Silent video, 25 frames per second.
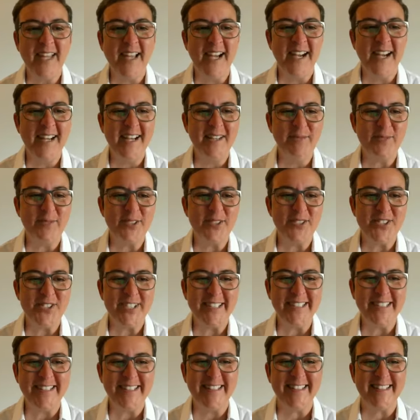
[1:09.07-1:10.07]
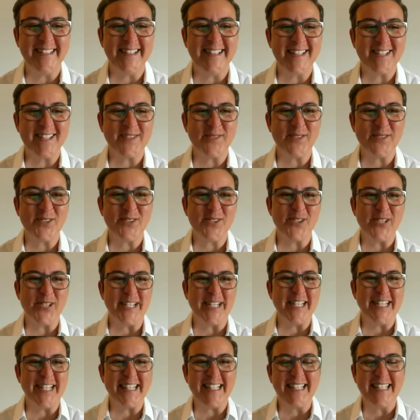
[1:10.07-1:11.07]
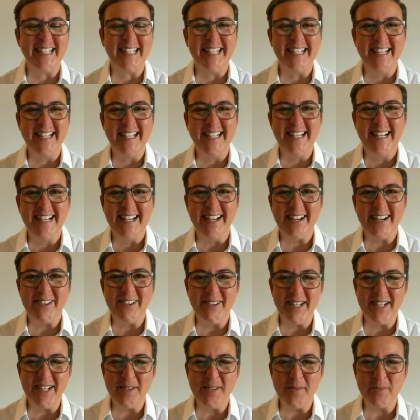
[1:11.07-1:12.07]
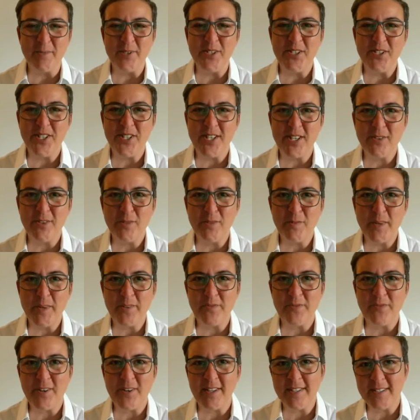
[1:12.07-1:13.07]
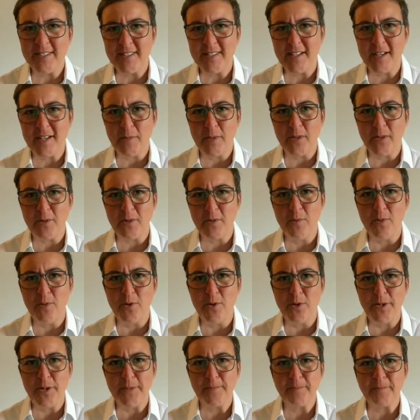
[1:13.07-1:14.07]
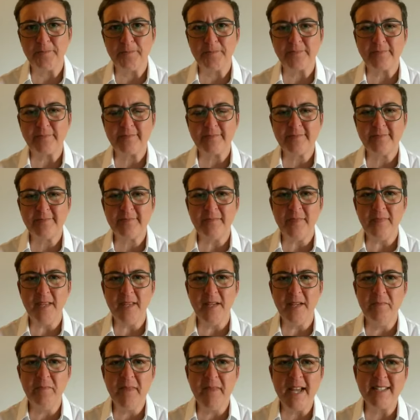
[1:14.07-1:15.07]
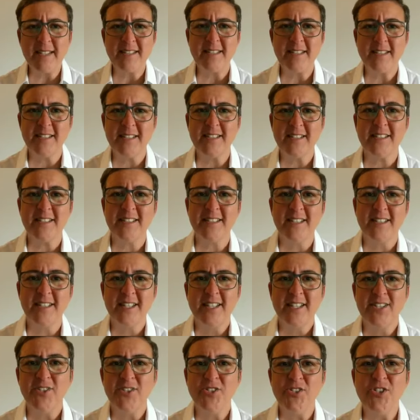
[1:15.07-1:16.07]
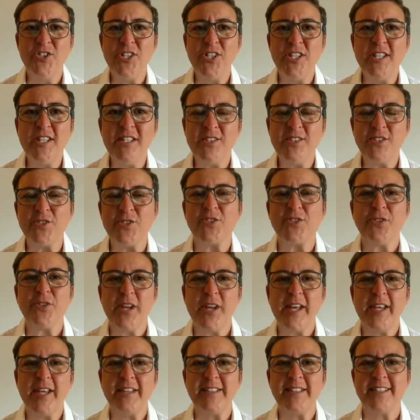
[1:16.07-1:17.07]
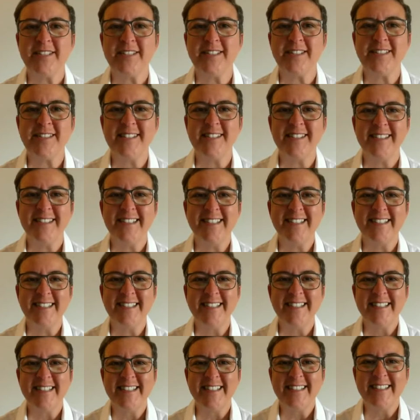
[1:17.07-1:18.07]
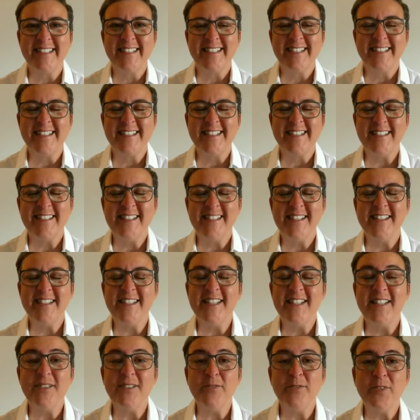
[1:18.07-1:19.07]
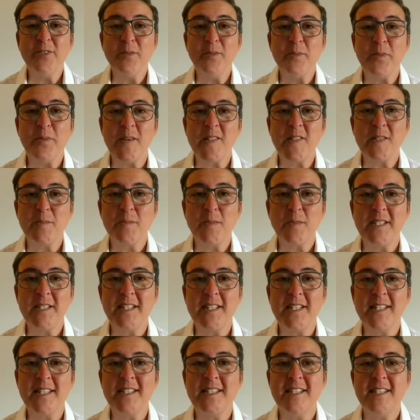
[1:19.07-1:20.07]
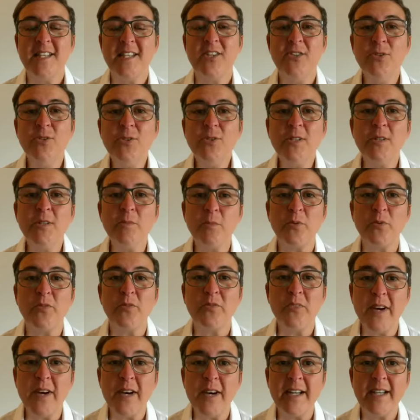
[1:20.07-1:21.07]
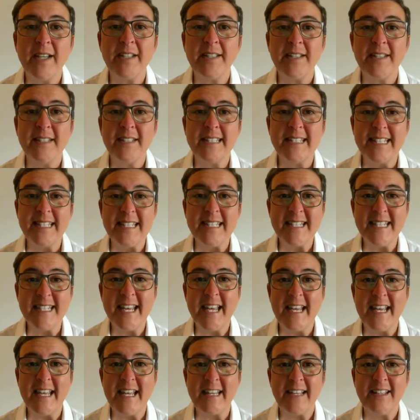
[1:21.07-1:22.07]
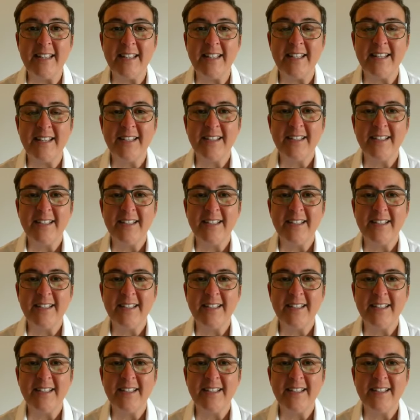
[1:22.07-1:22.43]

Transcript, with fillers: Hi, Bridget. Thanks for joining. I really appreciate all my friends coming on board. Masters, ingenious creators, seeing the infinite possibilities that you can provide today,